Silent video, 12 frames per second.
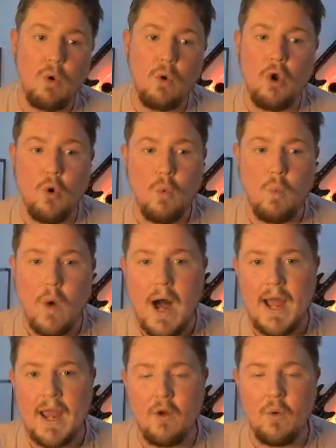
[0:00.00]
know
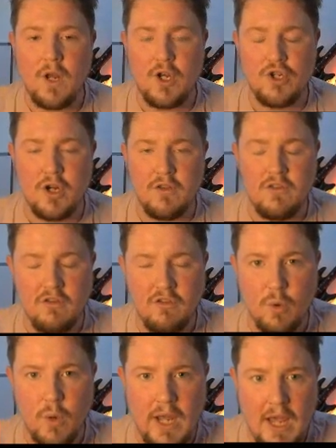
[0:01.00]
why Quentin Johnson is
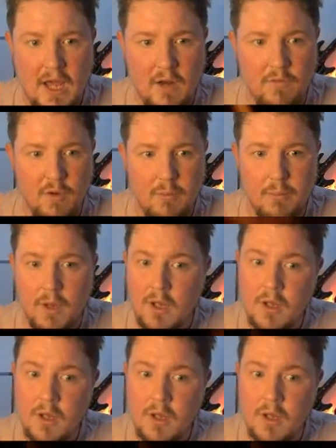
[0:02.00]
going ahead of him